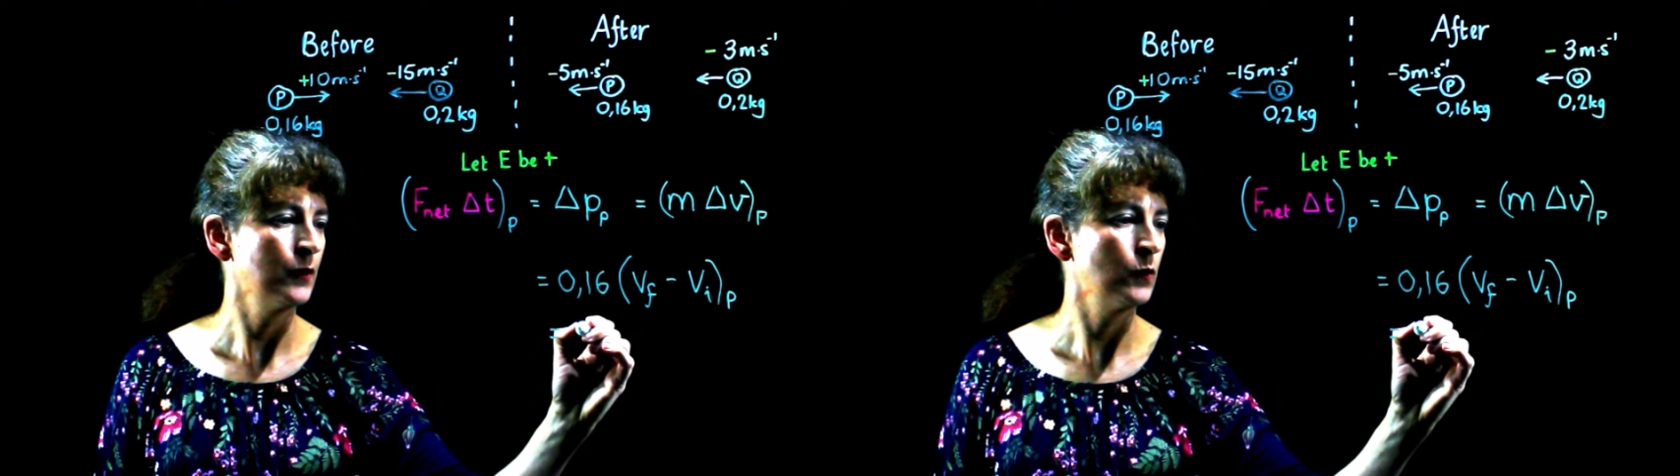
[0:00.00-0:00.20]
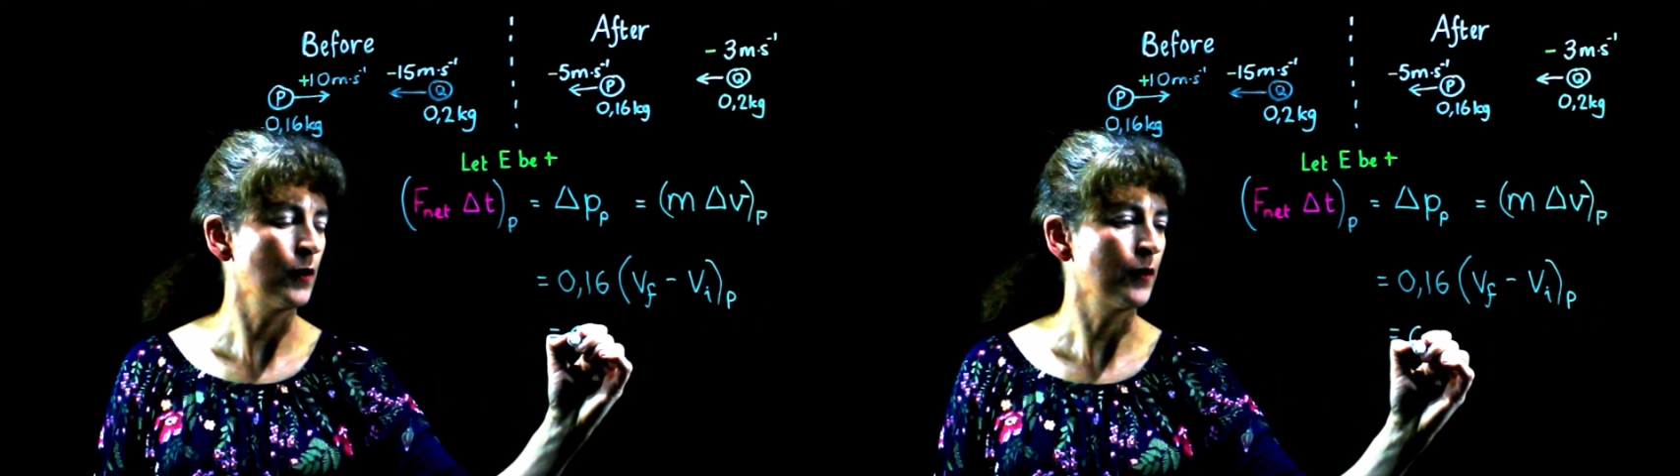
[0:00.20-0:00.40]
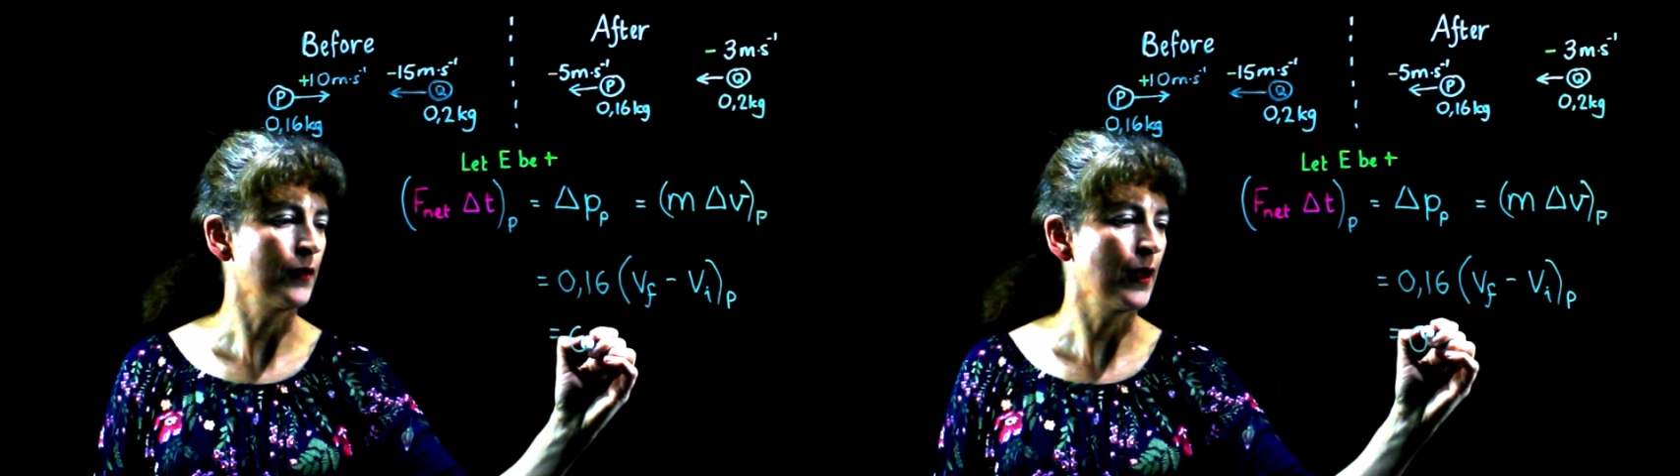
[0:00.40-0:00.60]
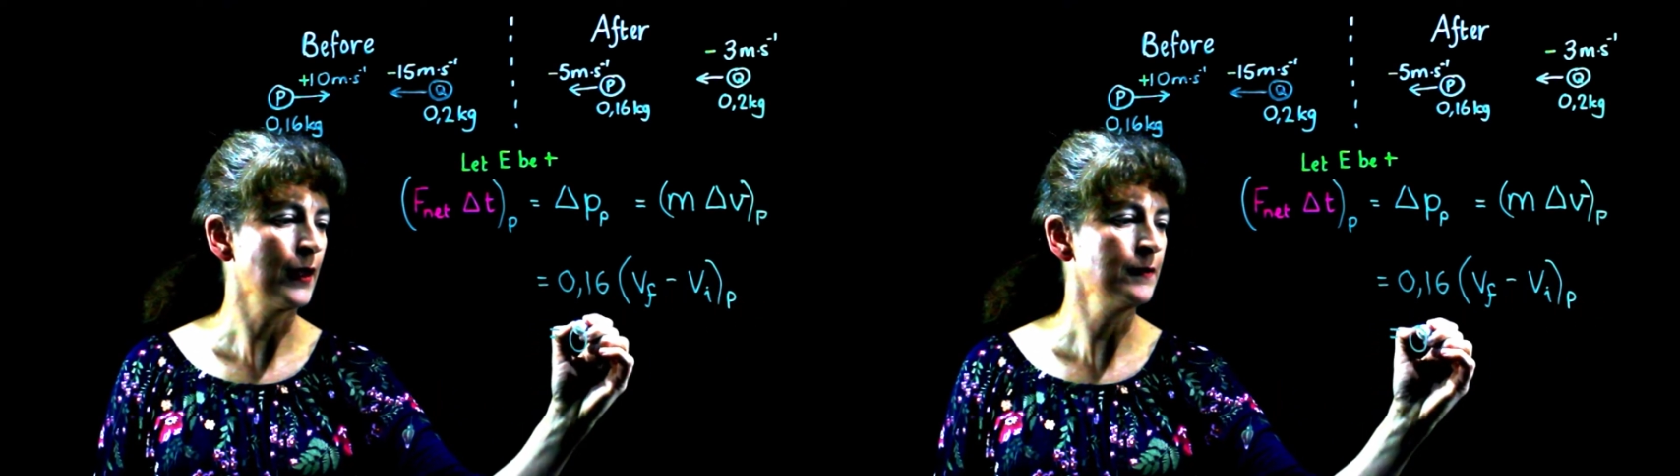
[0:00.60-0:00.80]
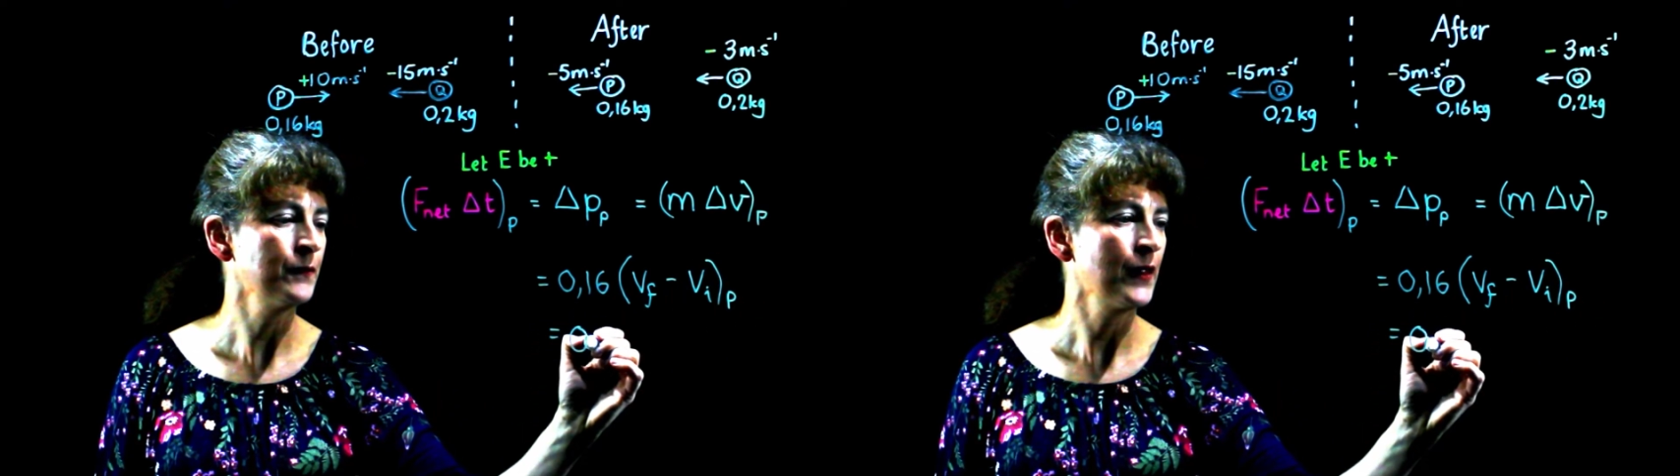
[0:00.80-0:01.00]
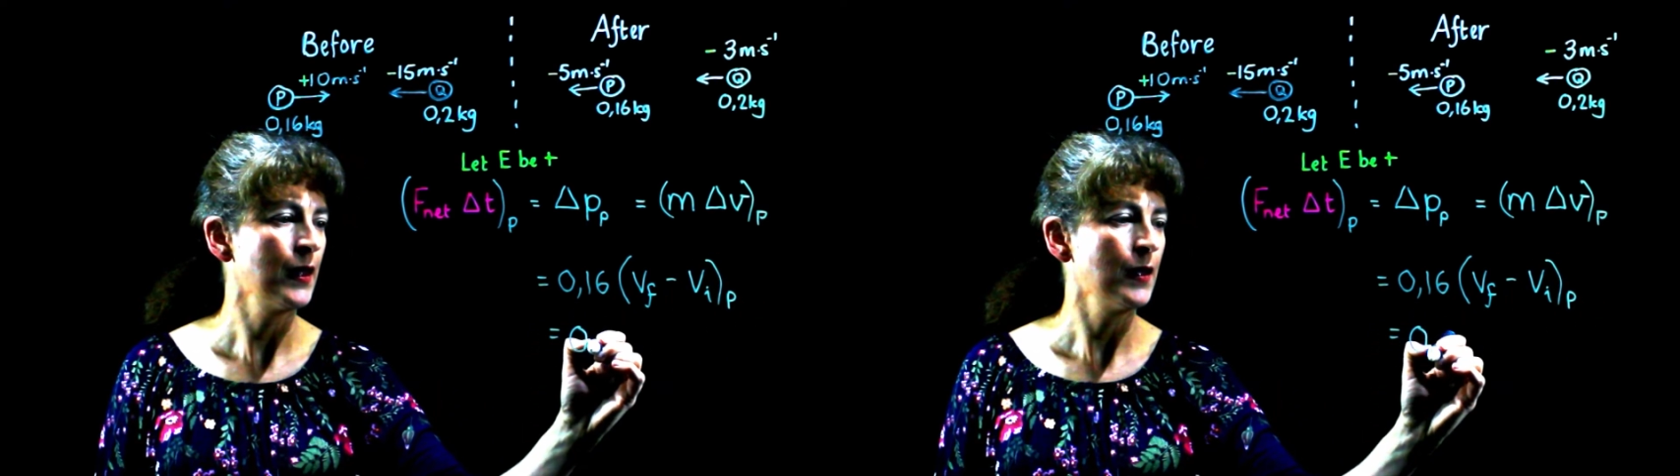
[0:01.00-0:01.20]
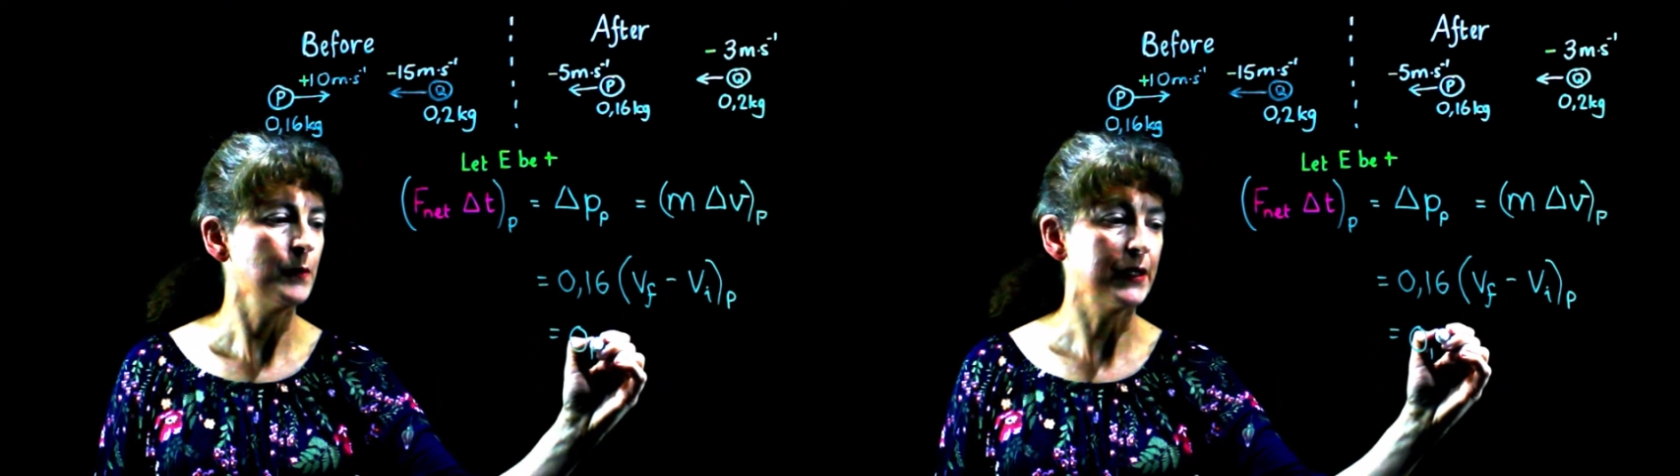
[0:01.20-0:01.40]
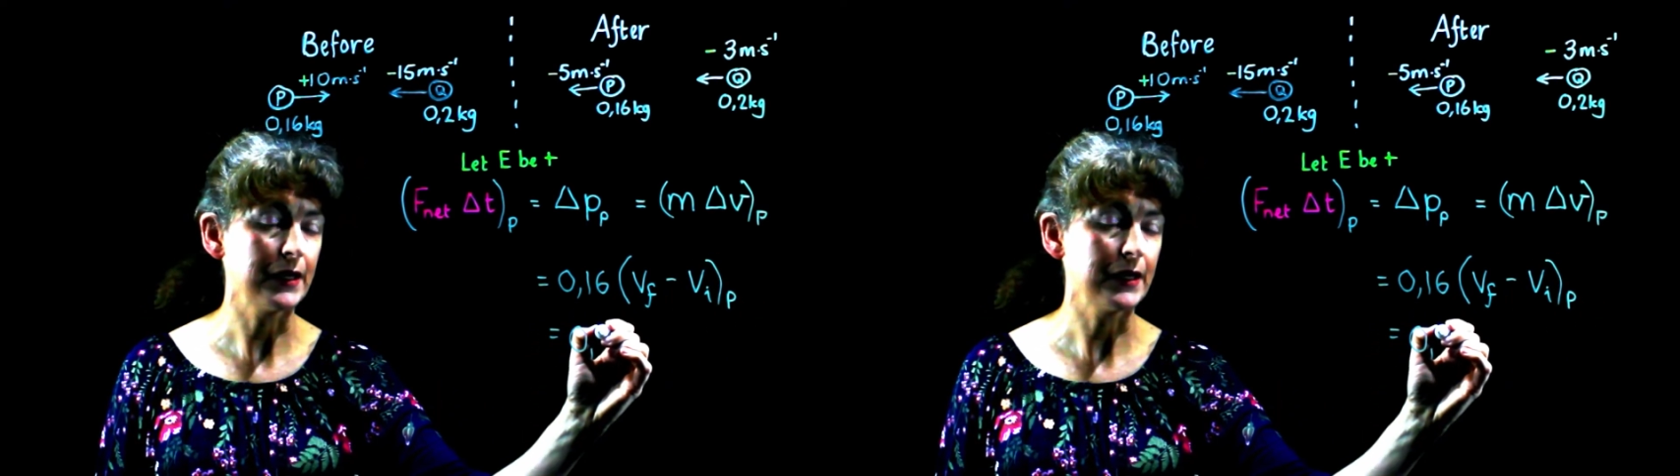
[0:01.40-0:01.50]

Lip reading: What are they? Be